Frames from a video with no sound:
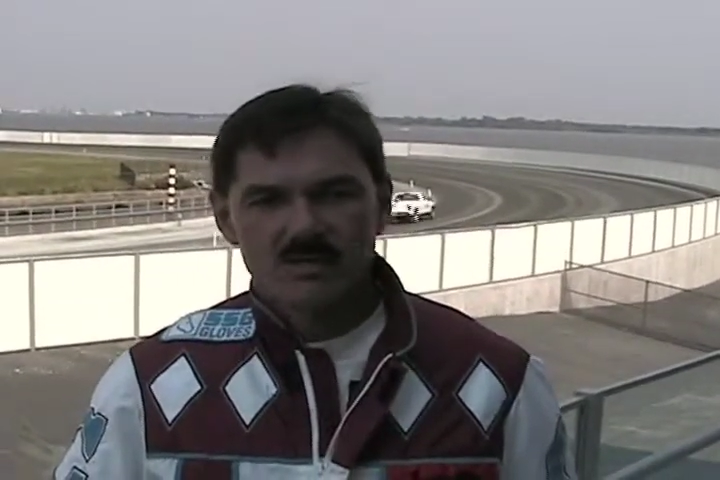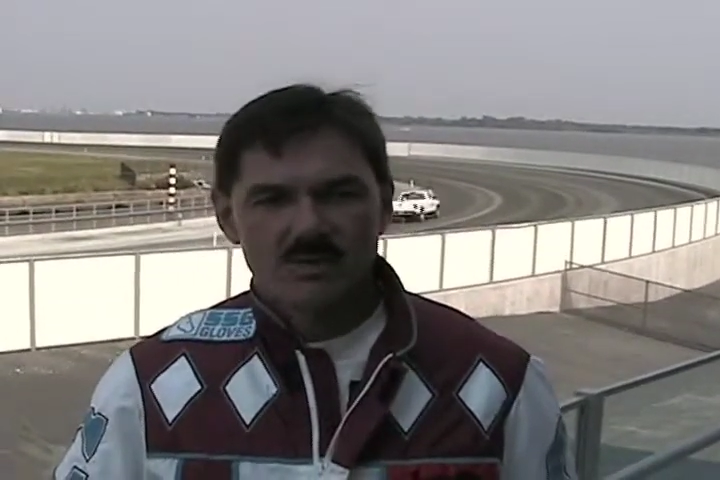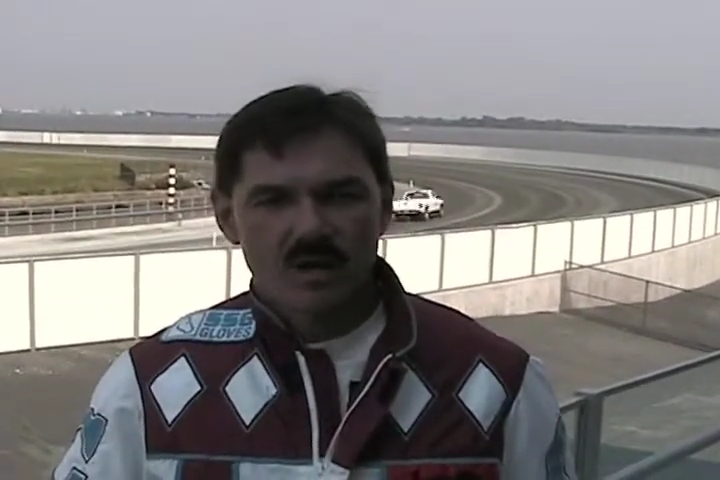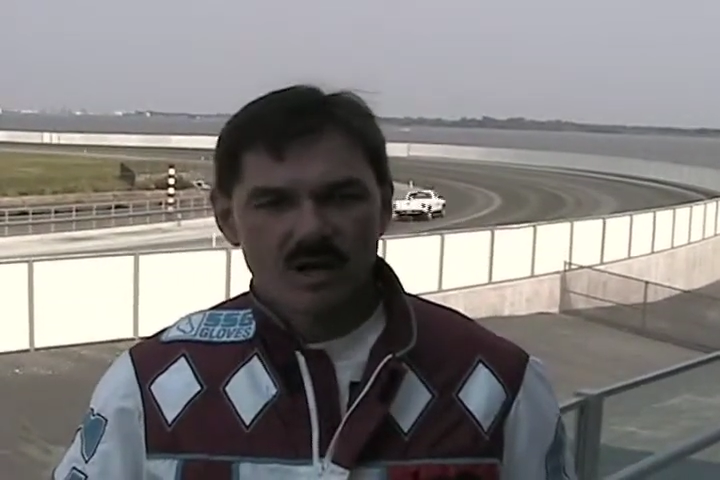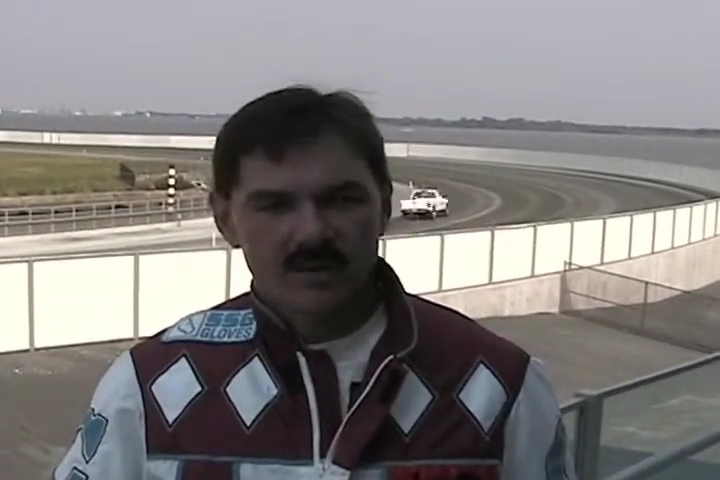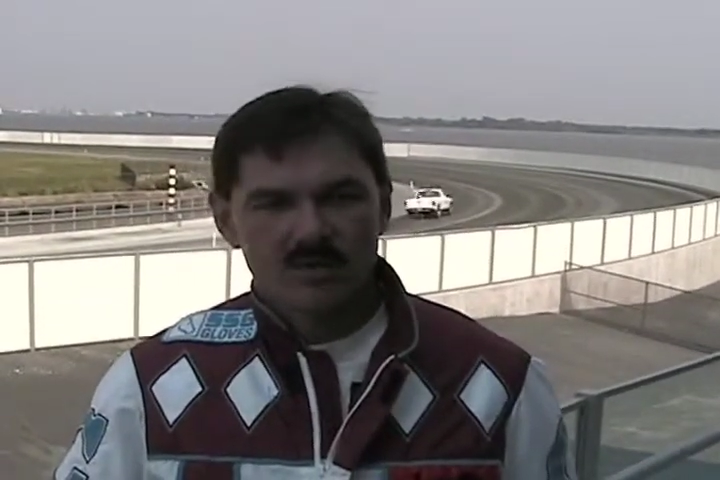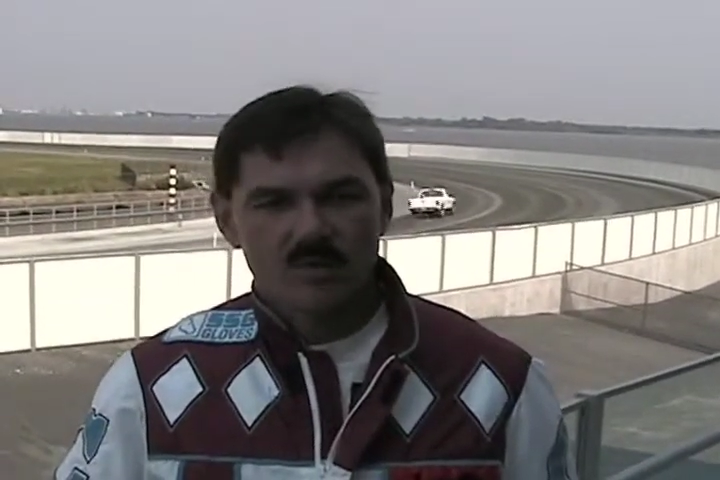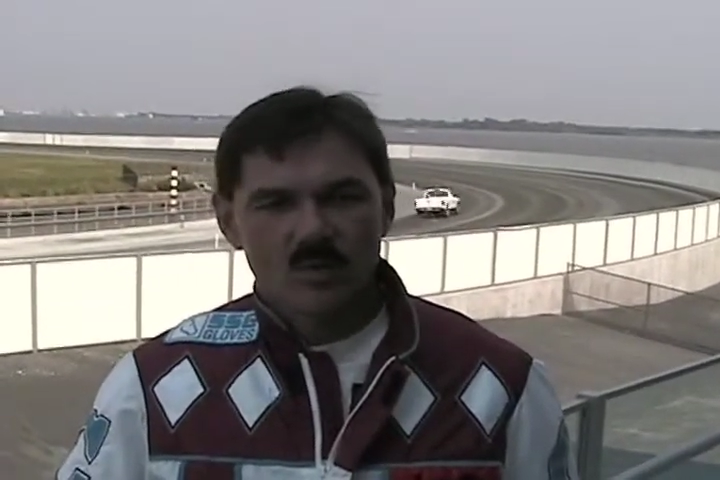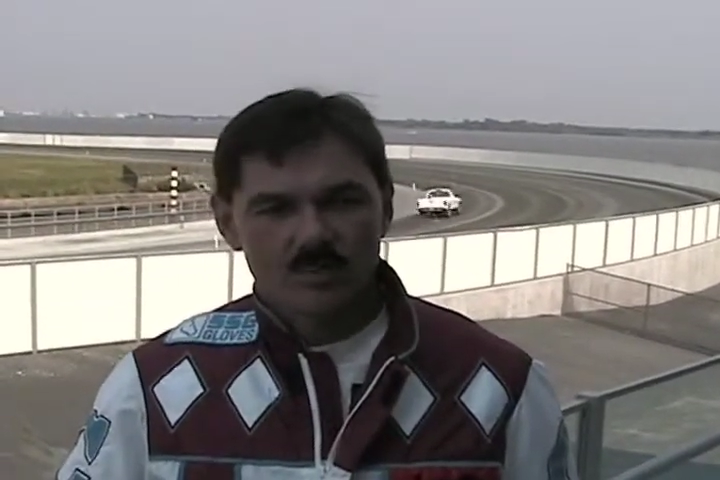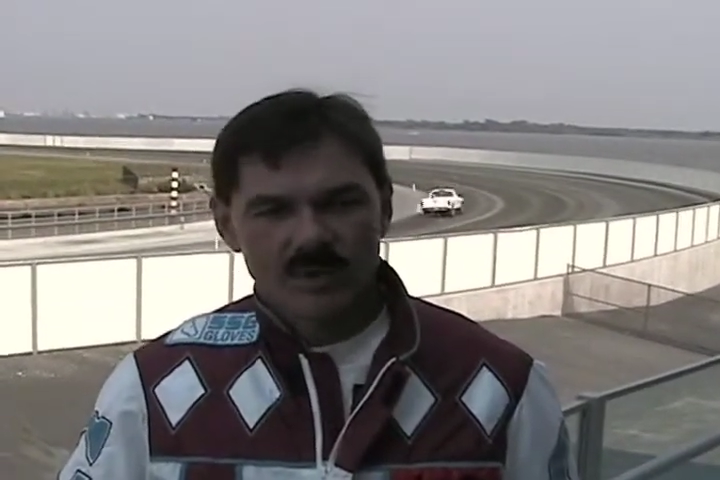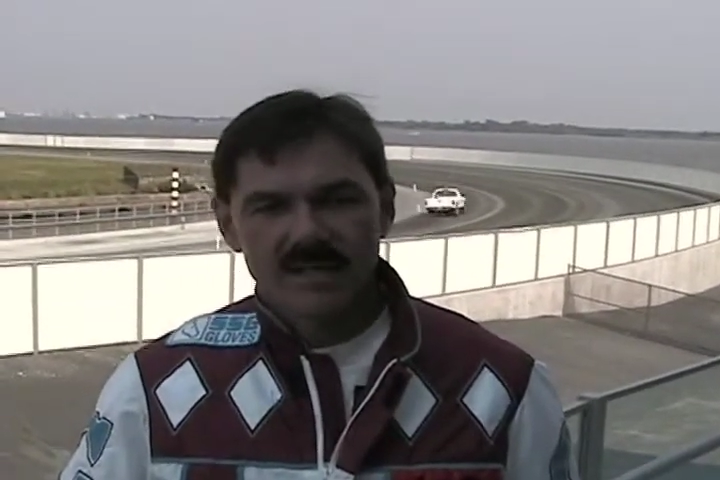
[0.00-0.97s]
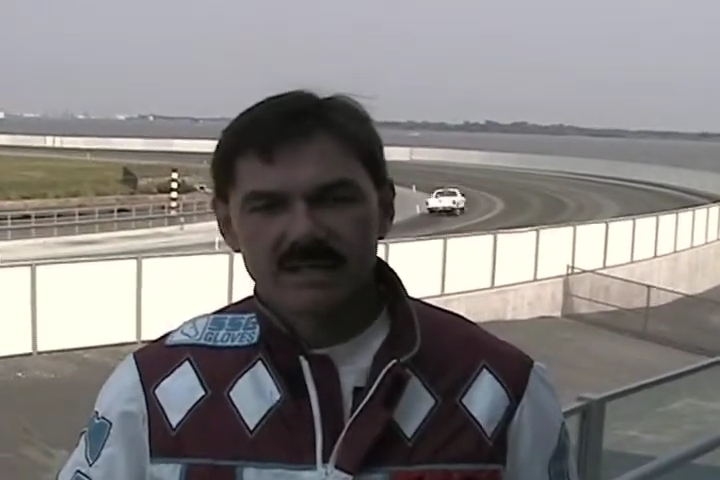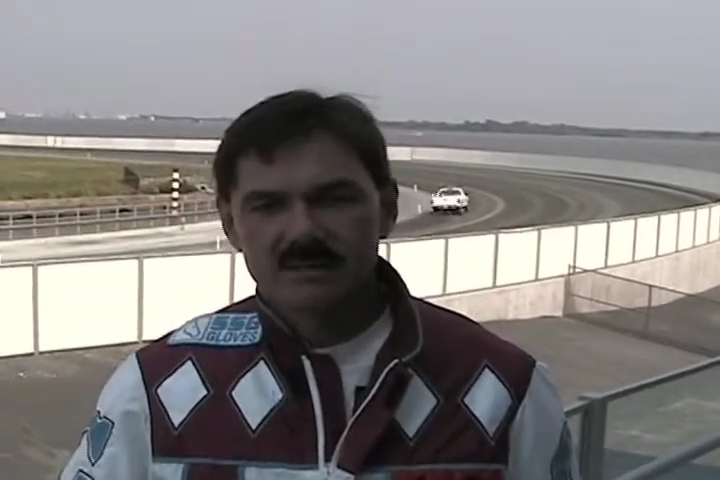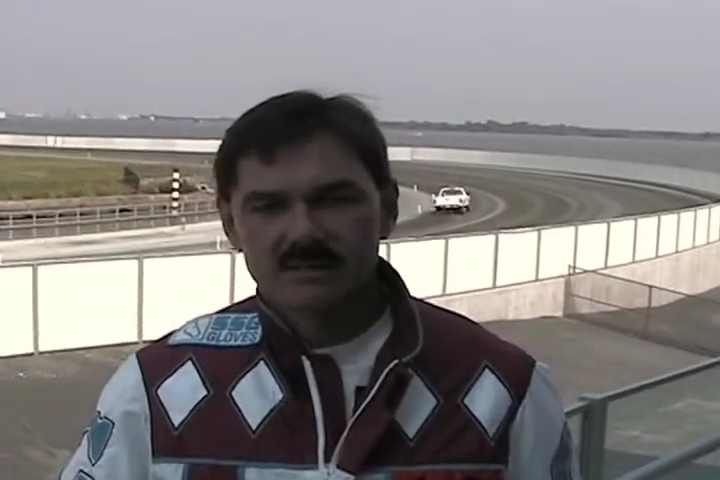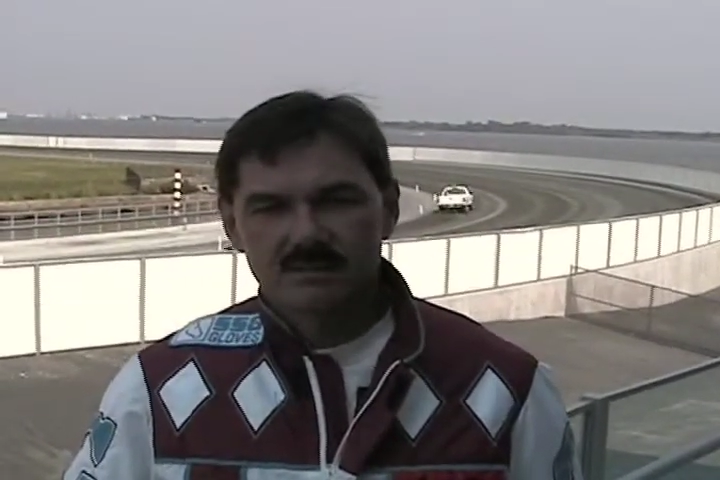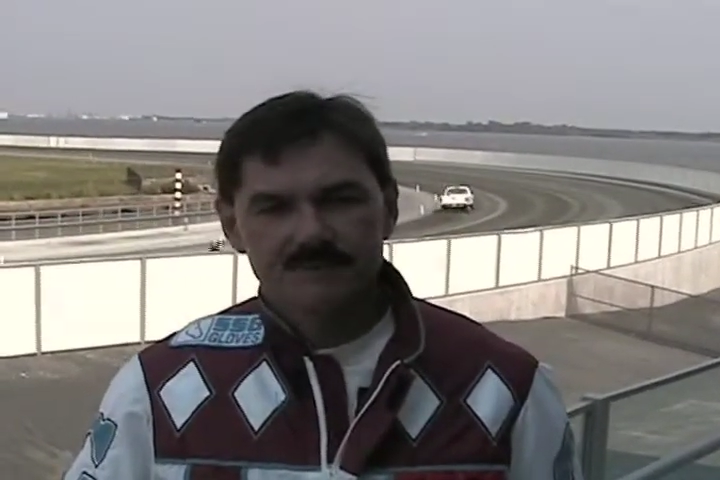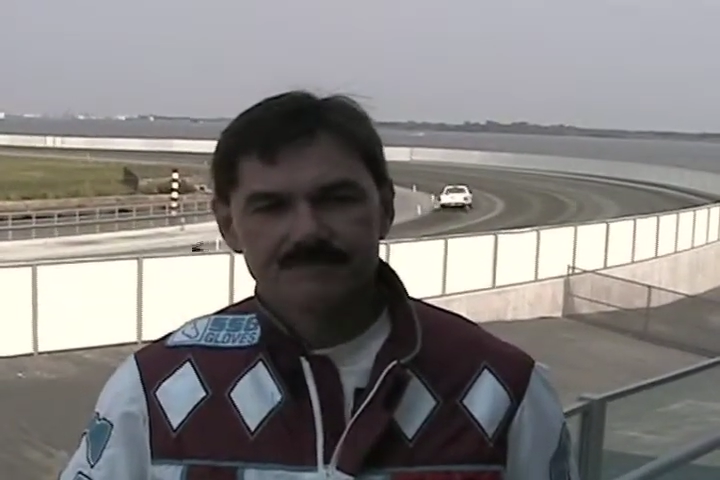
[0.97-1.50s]
trot or pace
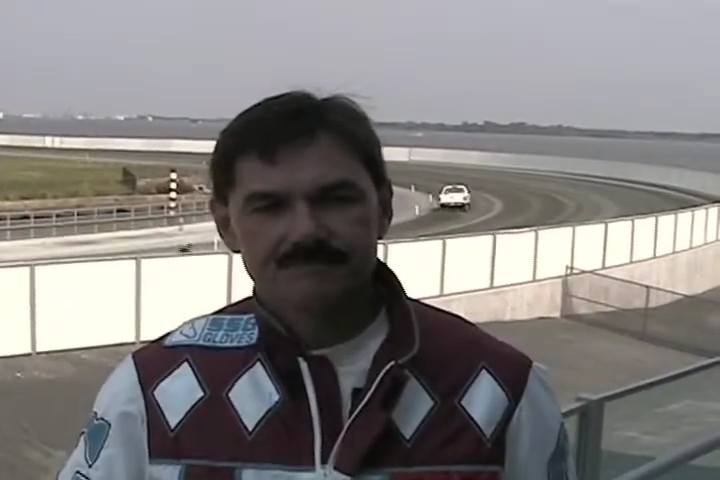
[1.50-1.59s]
and